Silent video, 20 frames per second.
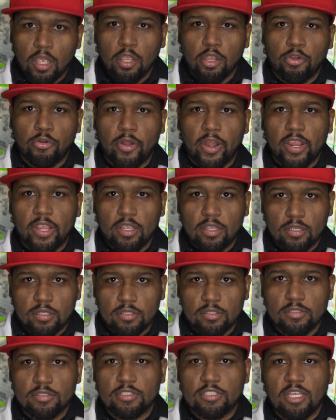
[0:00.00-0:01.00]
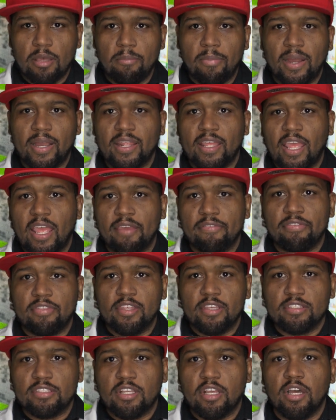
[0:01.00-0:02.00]
Great. Somebody gave
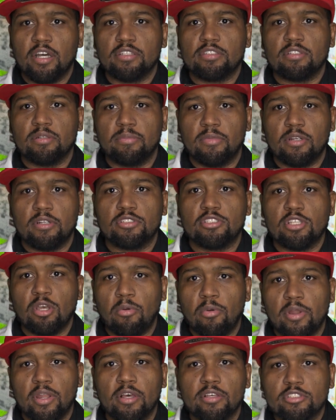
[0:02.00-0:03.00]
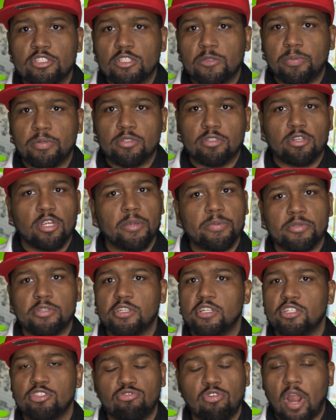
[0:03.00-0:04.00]
this customer someone else's
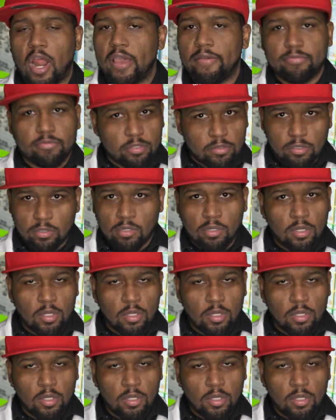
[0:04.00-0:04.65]
prescription in drive-thru.